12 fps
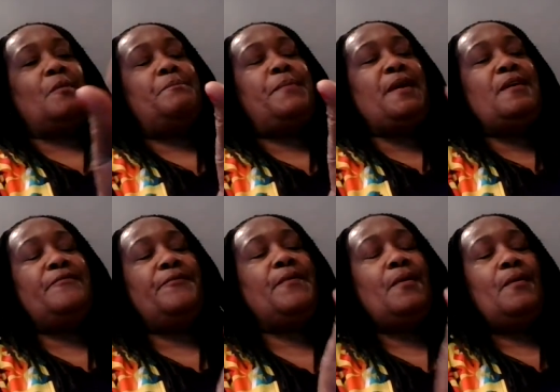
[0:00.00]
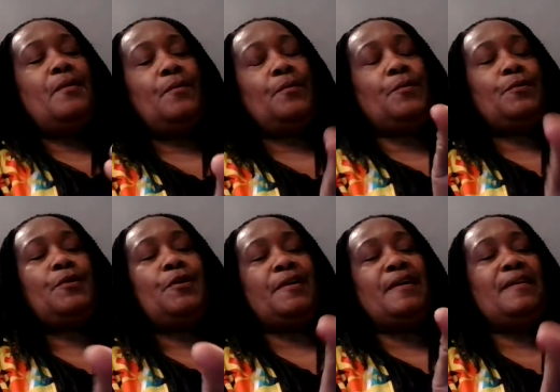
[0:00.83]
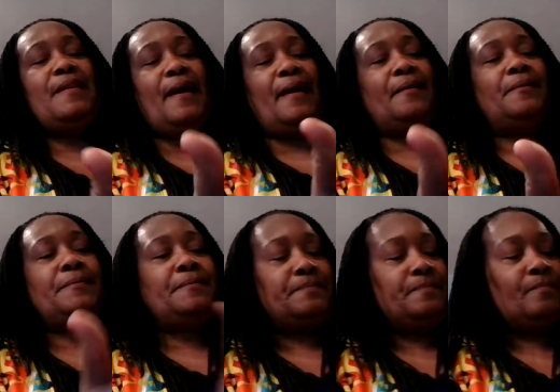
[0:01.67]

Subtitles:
the beef cooking now.